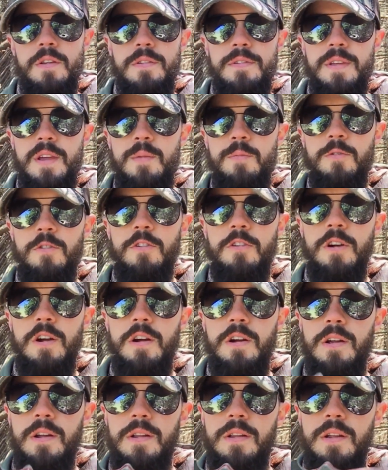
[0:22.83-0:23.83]
saber
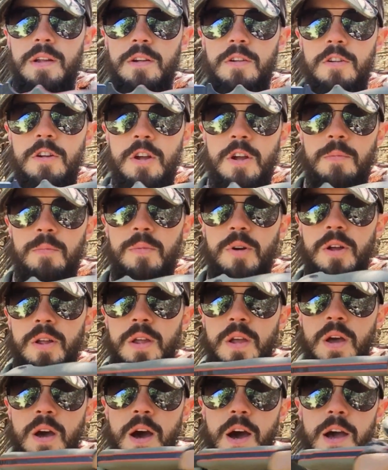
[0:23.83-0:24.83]
grind here,
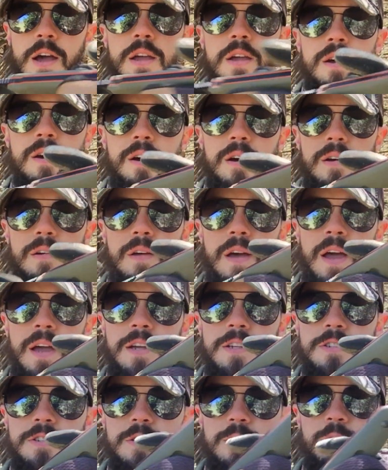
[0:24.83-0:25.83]
but I
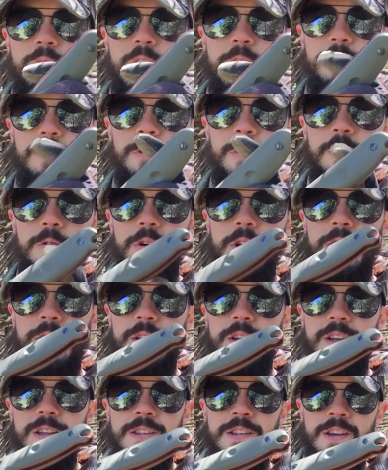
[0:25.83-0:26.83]
actually went through
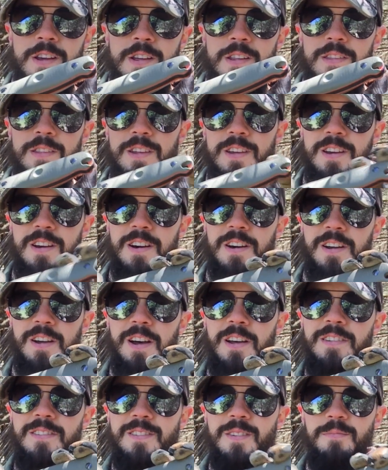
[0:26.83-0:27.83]
and did the
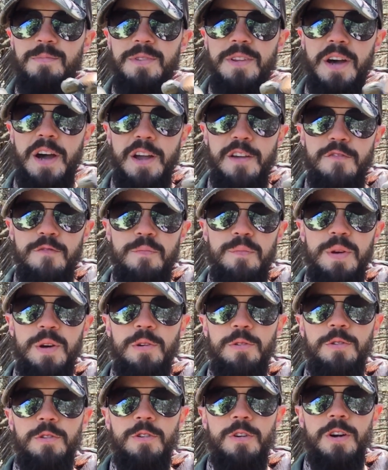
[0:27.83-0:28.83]
custom knife
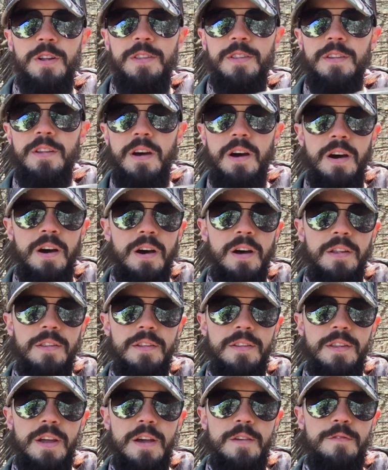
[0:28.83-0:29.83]
builder on
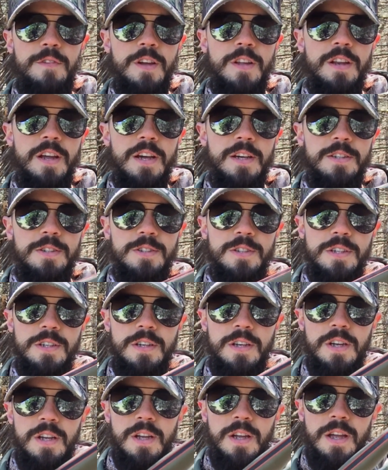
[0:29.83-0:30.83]
the knife
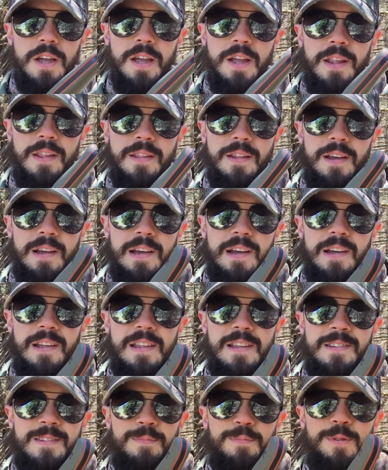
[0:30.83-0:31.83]
connection, and
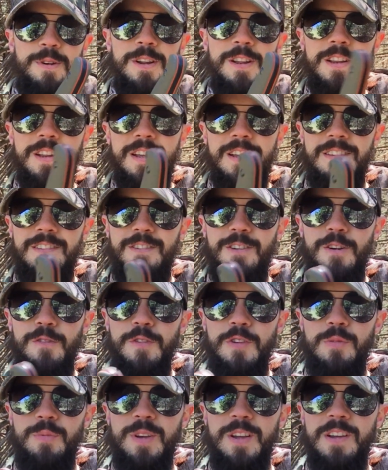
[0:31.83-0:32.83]
it's a pretty neat
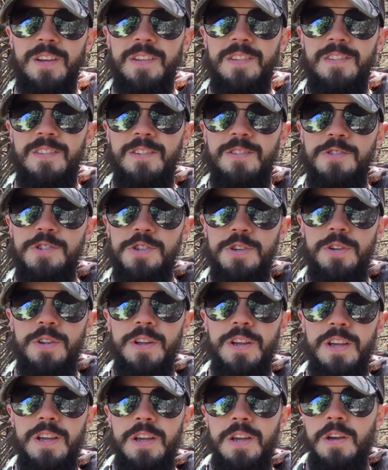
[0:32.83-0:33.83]
service because
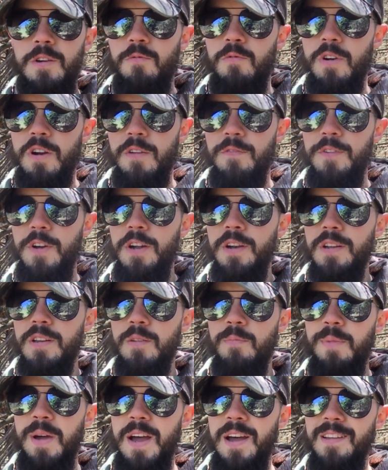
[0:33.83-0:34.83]
usually what I've done
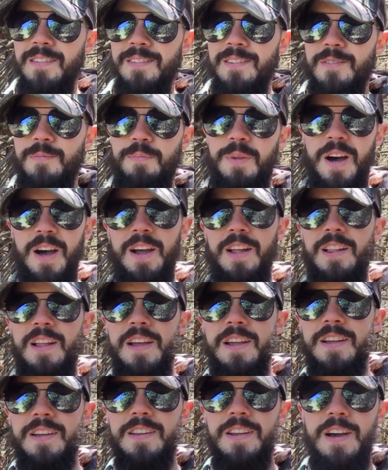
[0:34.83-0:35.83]
in the past is buy
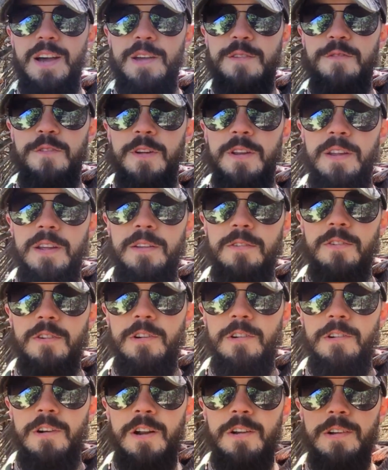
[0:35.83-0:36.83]
like a knife and then
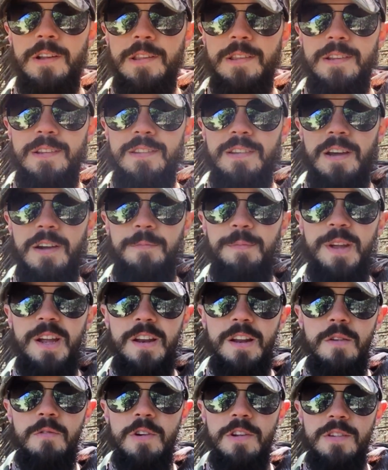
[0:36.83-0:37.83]
turn around and decide,
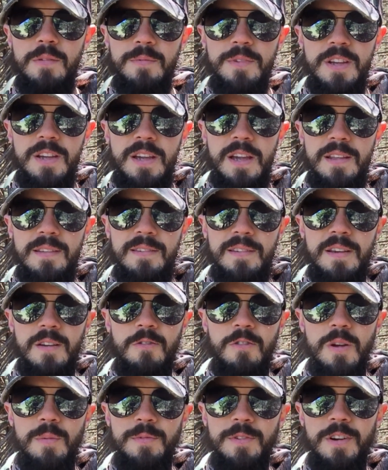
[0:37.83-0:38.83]
man, I want some TKC
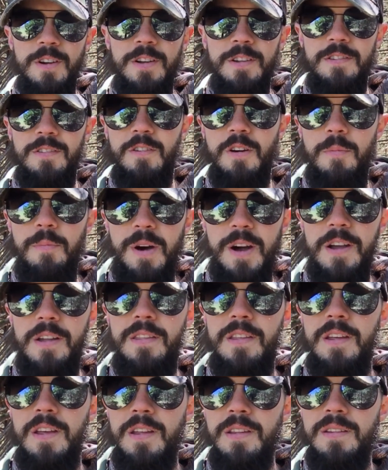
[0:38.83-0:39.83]
grips on it, so I
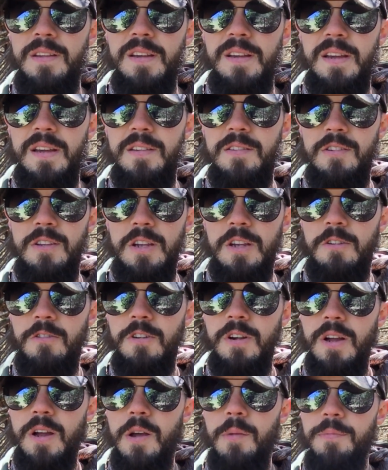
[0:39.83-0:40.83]
buy the TKC
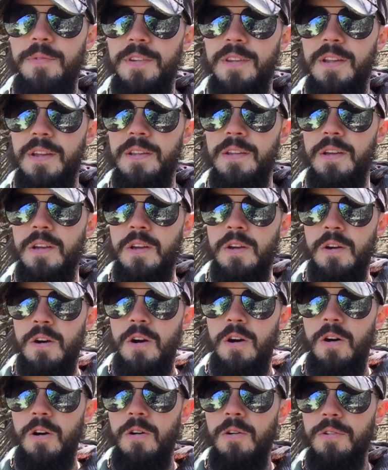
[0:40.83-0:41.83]
grips, and then
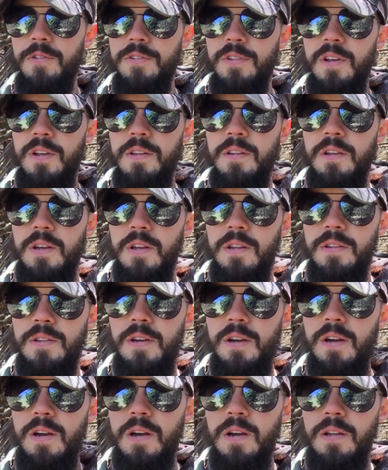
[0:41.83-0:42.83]
all of a sudden
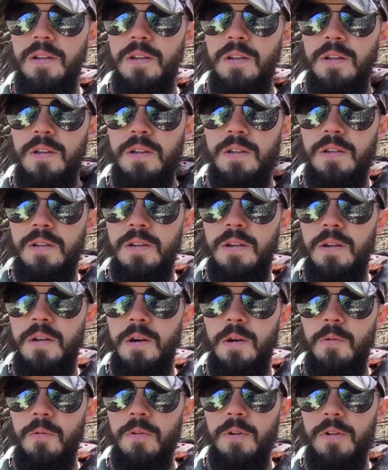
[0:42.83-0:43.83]
done, you
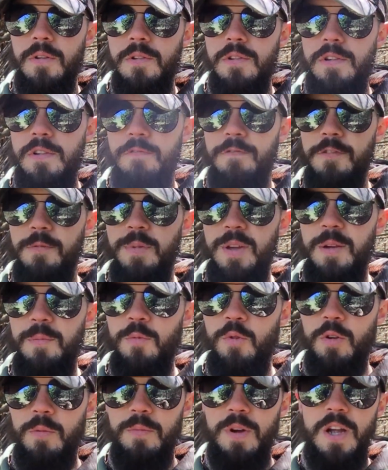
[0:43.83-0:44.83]
know, you've
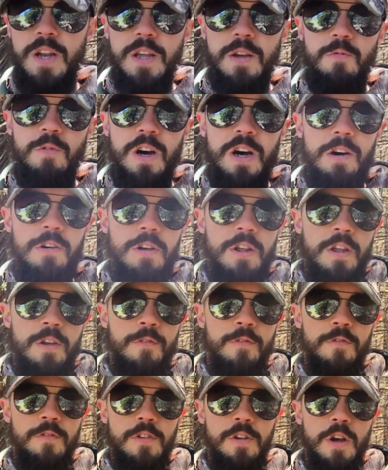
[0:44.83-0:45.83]
spent more money. While
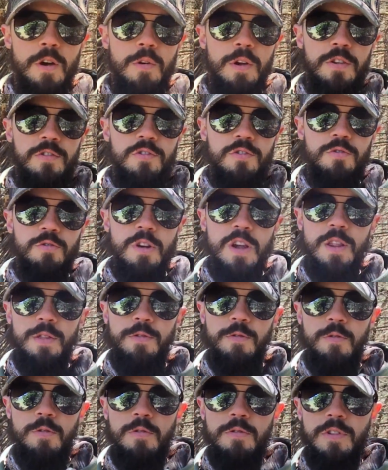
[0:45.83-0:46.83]
going
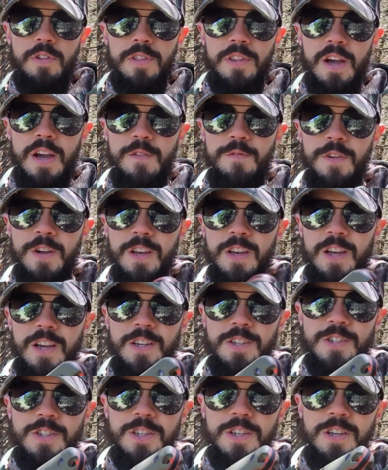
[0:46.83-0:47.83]
straight through the knife
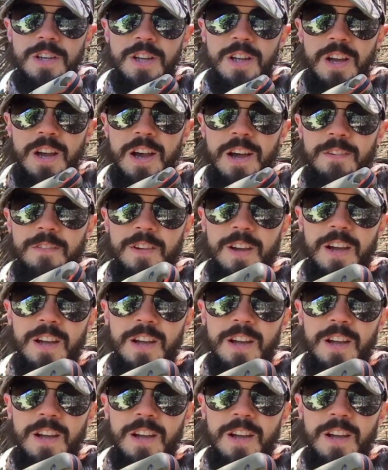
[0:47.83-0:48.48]
connection, I've